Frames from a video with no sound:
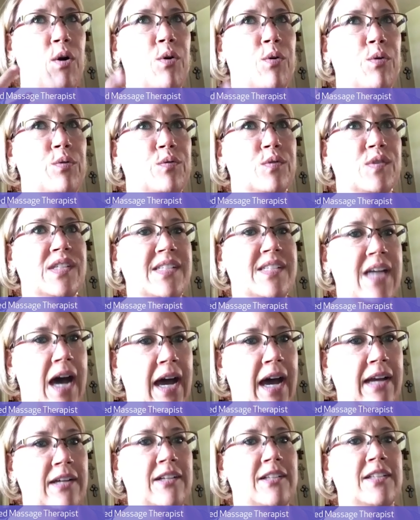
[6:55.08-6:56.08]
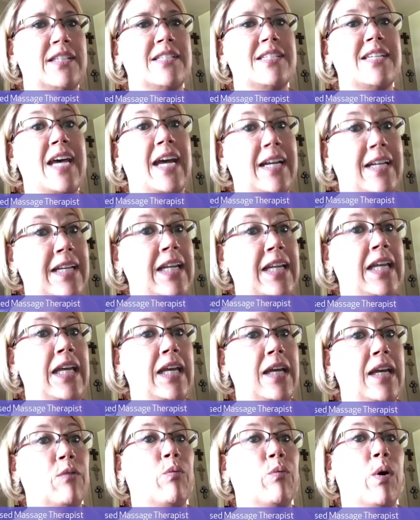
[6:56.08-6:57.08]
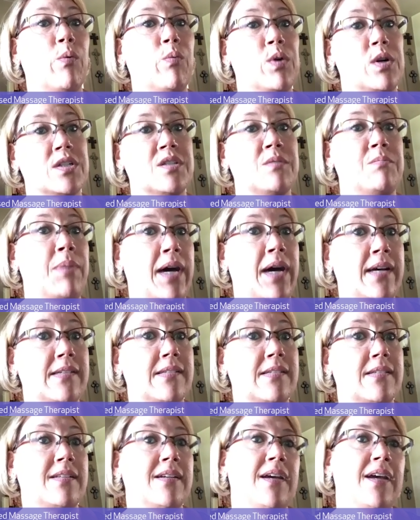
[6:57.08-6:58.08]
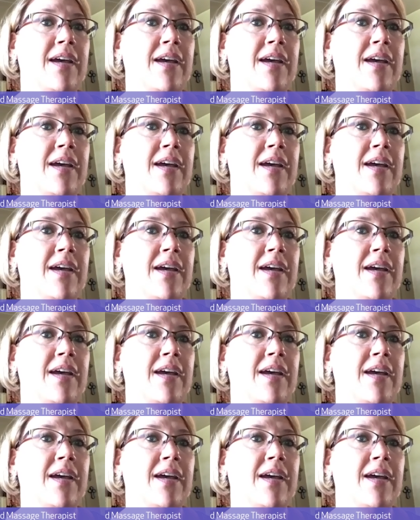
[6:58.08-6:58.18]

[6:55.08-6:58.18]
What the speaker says: own style and technique, what works best.